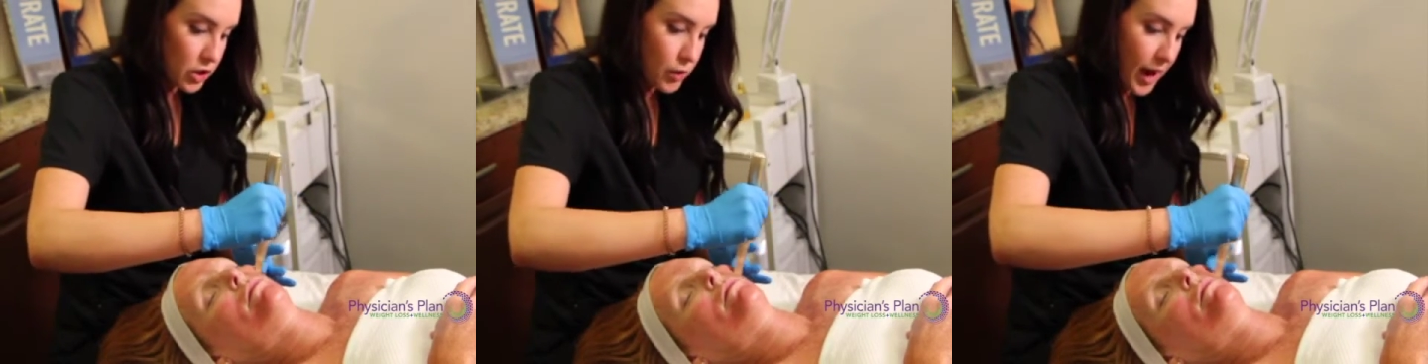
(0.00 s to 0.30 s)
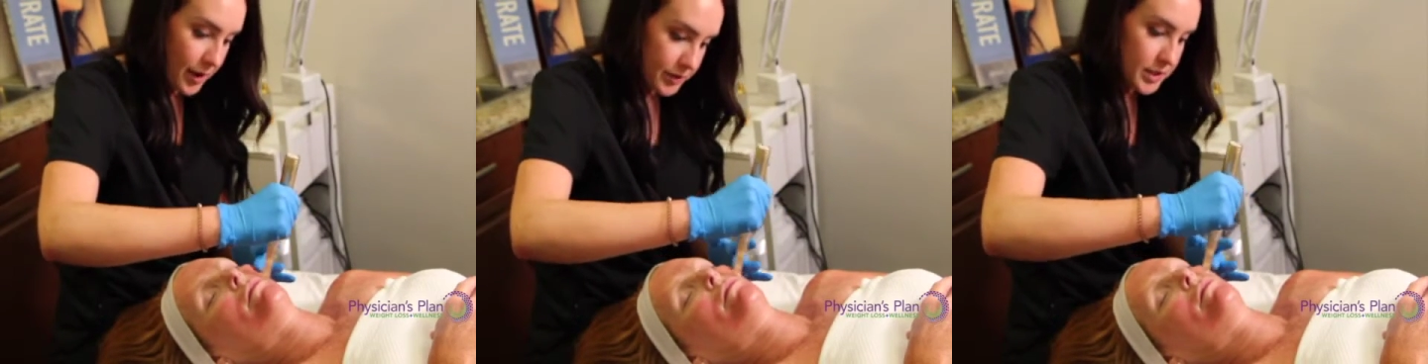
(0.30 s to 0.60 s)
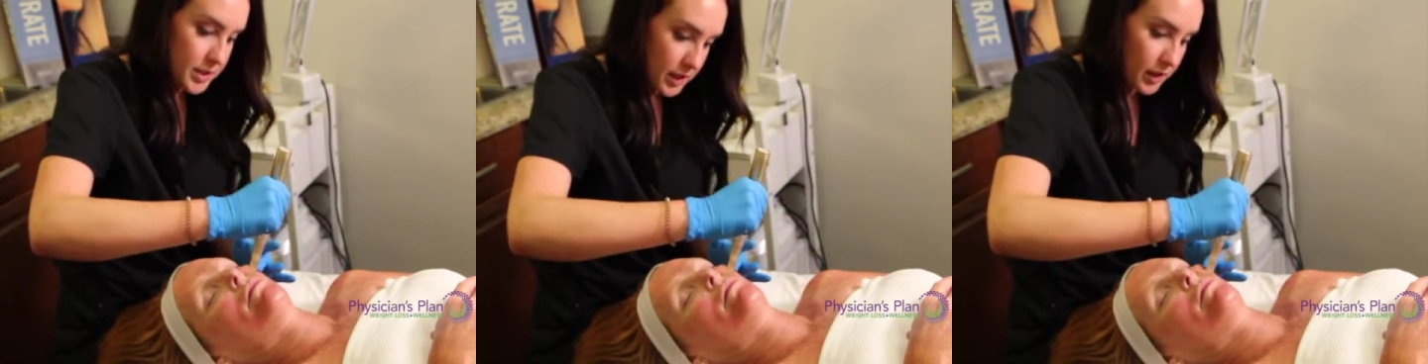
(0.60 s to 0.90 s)
you have to
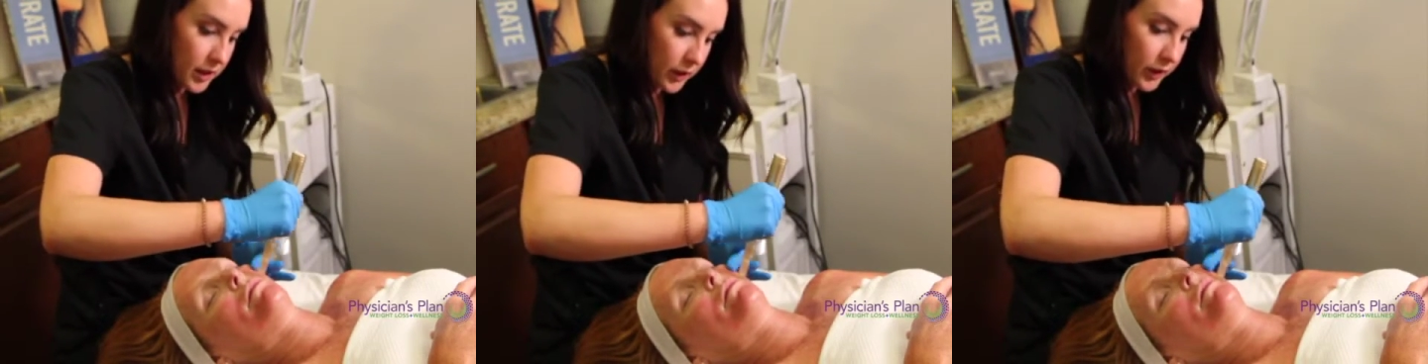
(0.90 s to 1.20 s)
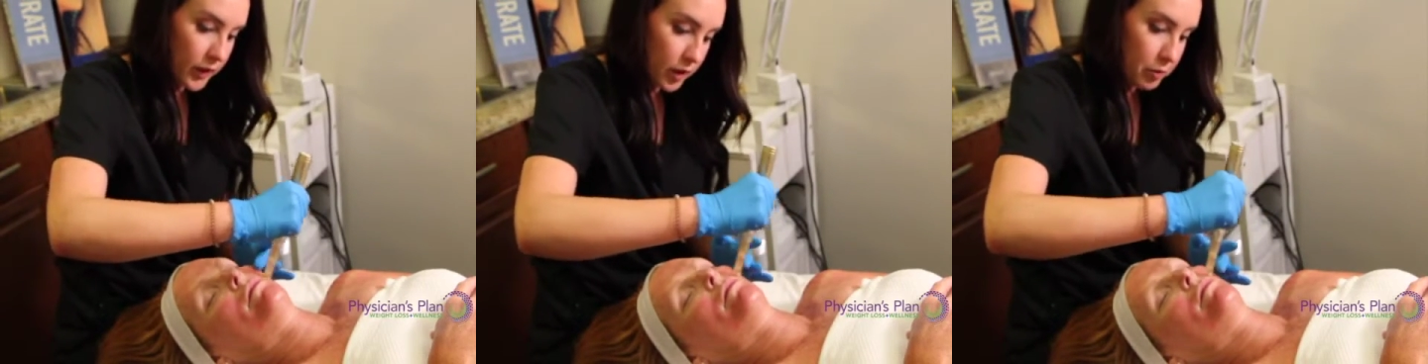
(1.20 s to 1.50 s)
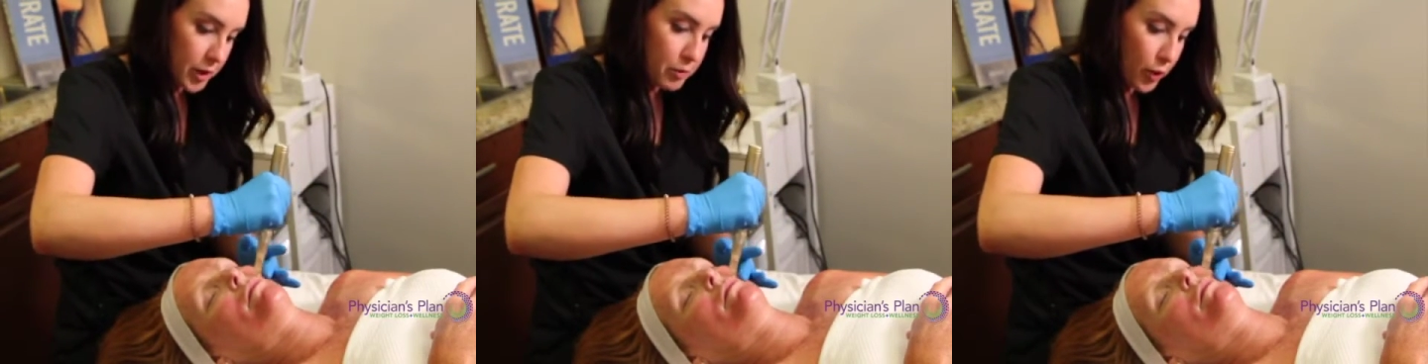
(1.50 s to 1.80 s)
see
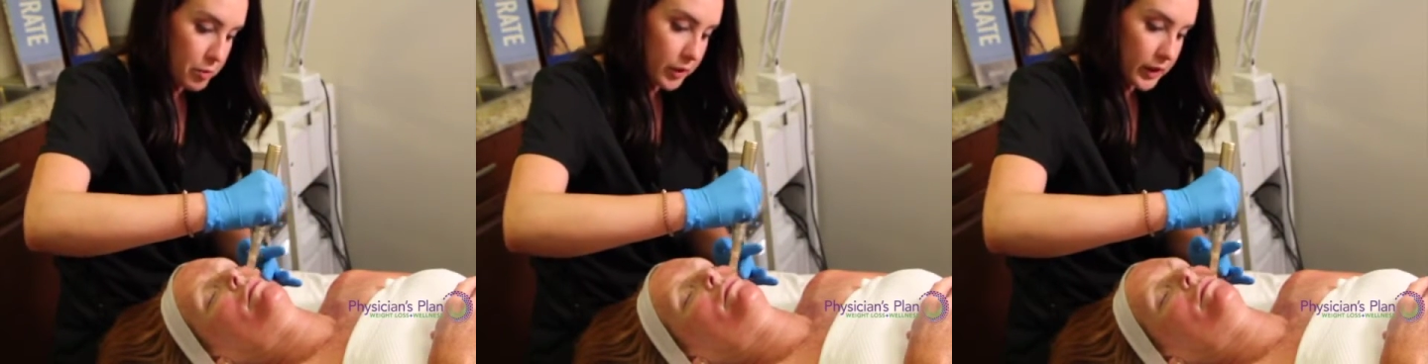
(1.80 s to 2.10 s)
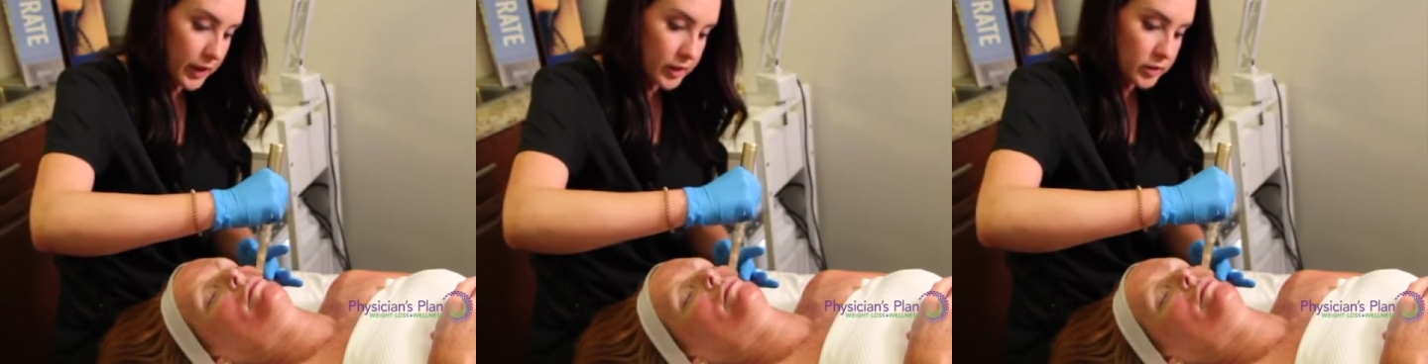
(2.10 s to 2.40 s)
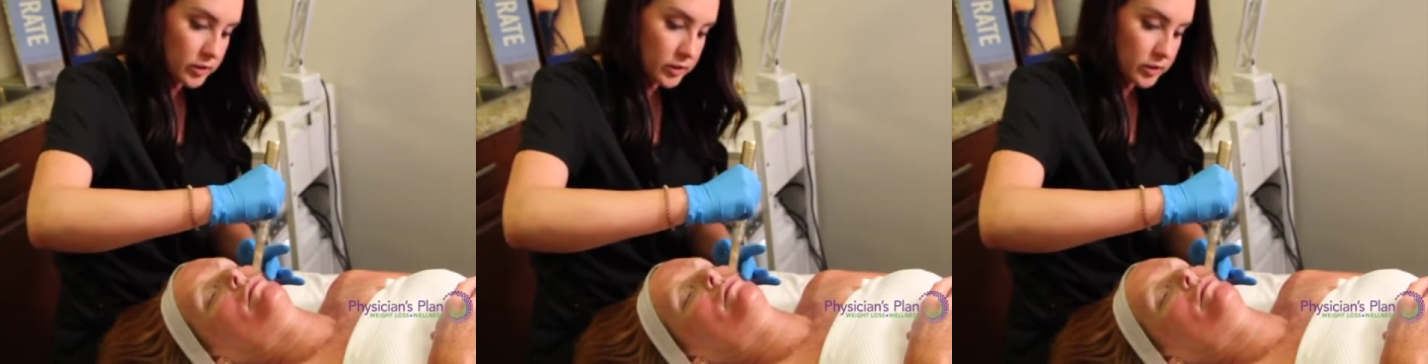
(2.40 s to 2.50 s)
pinpoint bleeding